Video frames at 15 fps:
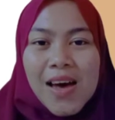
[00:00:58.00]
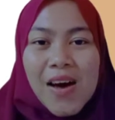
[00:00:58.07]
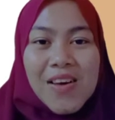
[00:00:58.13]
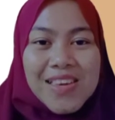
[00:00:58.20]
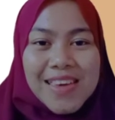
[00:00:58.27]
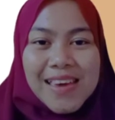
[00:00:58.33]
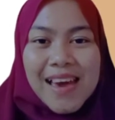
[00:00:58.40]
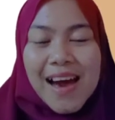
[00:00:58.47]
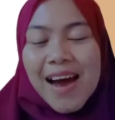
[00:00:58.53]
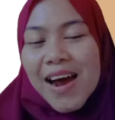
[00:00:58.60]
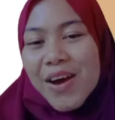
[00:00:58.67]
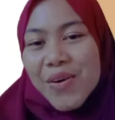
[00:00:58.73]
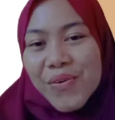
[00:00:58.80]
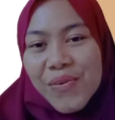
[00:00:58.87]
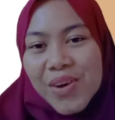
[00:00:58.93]
Okay,
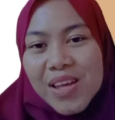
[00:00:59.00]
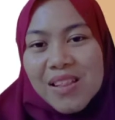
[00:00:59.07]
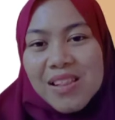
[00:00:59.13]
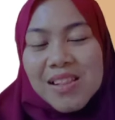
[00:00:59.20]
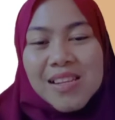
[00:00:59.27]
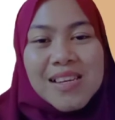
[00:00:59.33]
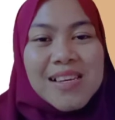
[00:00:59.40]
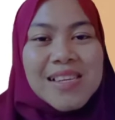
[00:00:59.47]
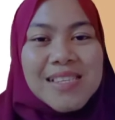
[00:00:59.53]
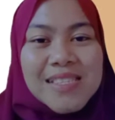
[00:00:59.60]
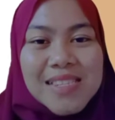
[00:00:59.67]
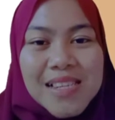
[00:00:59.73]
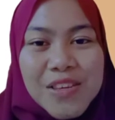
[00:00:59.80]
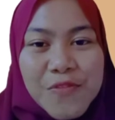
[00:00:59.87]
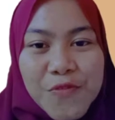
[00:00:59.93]
I will
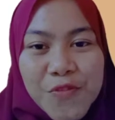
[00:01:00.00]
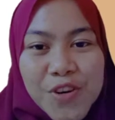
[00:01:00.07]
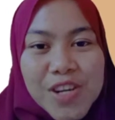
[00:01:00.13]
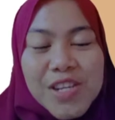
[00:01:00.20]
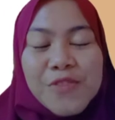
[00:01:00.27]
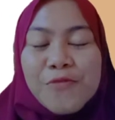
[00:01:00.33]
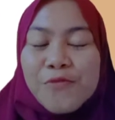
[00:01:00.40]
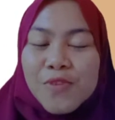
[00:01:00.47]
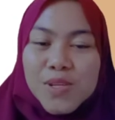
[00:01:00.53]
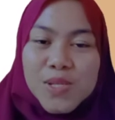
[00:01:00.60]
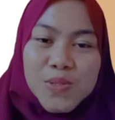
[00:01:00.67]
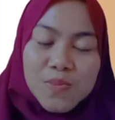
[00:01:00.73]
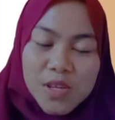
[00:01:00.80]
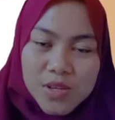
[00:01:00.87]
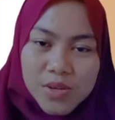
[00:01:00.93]
deliver the first
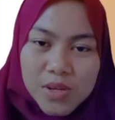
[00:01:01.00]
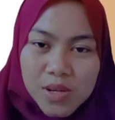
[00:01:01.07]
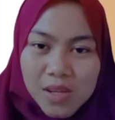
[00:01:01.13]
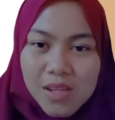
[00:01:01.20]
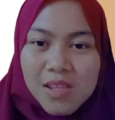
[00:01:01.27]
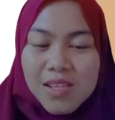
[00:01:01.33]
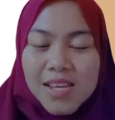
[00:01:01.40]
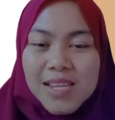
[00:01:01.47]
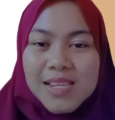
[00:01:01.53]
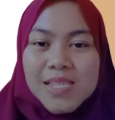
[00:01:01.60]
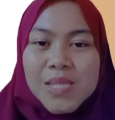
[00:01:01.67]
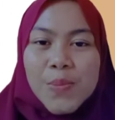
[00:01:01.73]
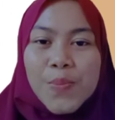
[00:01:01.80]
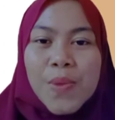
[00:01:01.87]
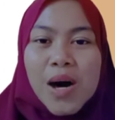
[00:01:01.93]
material that
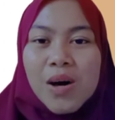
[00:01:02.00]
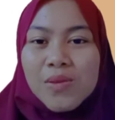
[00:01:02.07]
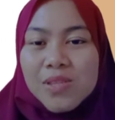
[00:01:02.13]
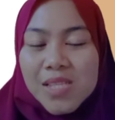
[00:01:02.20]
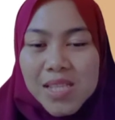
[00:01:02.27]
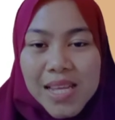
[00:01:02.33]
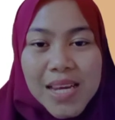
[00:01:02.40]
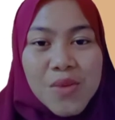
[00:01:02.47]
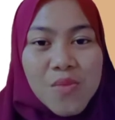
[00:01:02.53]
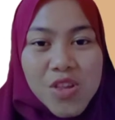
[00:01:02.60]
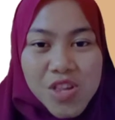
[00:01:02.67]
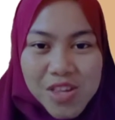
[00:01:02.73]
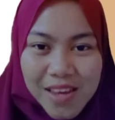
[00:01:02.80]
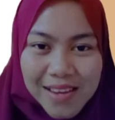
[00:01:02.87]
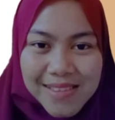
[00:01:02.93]
is about language
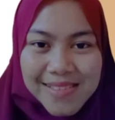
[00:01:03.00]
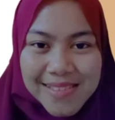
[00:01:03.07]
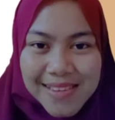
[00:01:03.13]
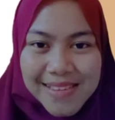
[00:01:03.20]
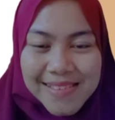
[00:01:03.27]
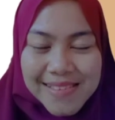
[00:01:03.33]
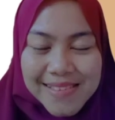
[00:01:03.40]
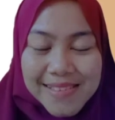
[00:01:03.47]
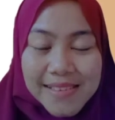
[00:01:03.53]
testing.